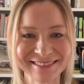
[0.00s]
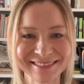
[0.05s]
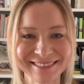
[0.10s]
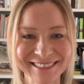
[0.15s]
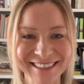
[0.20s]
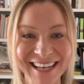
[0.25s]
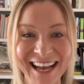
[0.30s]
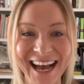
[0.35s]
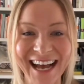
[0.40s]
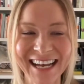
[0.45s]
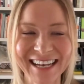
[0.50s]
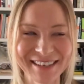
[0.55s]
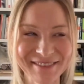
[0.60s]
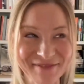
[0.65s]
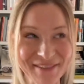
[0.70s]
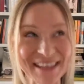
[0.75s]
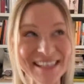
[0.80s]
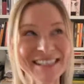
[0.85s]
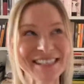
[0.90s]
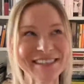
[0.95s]
Yeah,
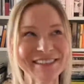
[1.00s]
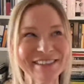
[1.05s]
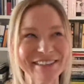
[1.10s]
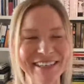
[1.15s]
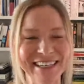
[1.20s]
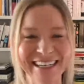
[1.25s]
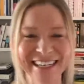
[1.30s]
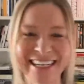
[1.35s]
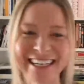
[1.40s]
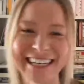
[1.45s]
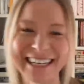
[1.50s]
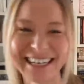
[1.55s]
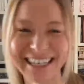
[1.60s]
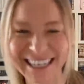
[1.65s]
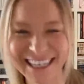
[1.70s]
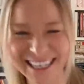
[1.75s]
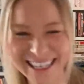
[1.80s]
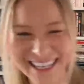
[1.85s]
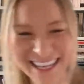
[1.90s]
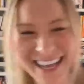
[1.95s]
me too.
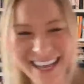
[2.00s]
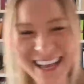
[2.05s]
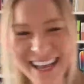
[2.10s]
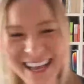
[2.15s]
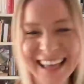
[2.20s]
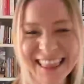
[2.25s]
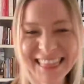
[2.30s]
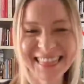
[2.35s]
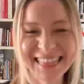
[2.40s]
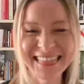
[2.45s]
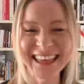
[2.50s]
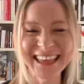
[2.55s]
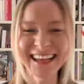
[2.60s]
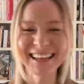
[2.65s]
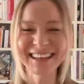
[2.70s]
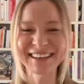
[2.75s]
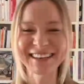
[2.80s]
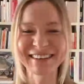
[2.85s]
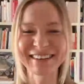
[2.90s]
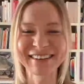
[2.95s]
Thank you.